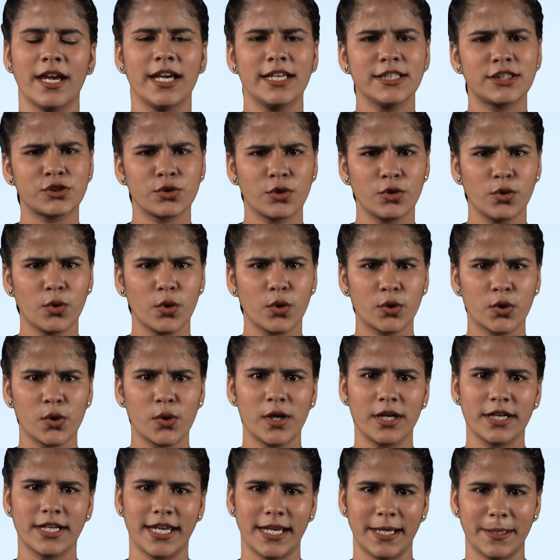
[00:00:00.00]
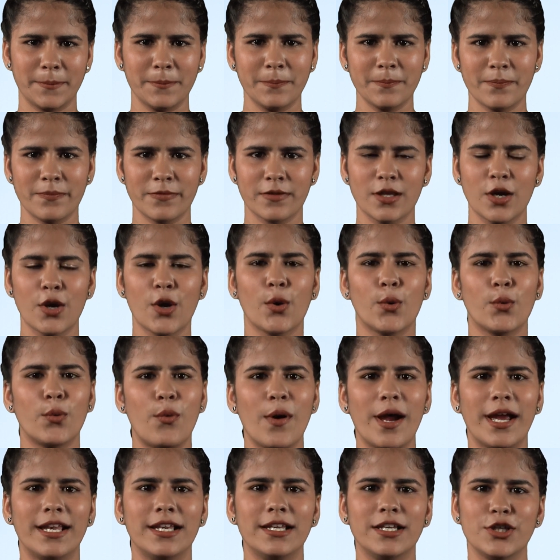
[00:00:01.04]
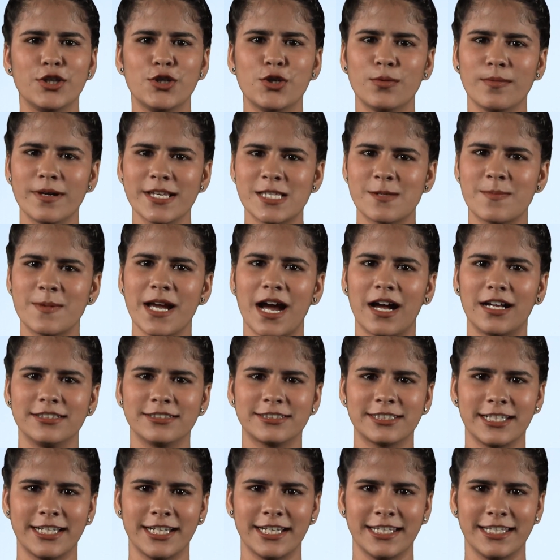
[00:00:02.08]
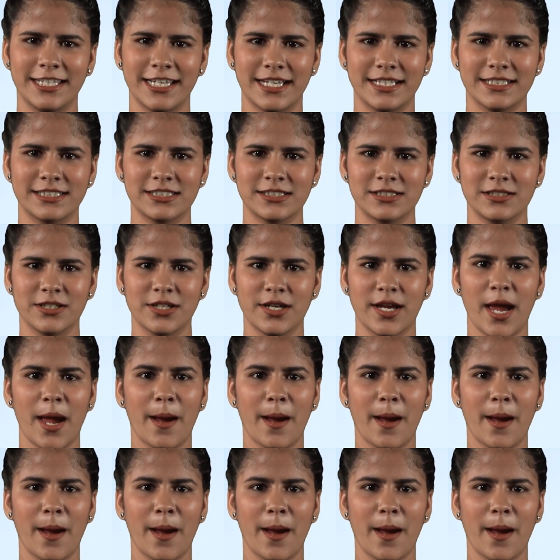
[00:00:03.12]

Is Sudoku a game? Well, you must be answering yes.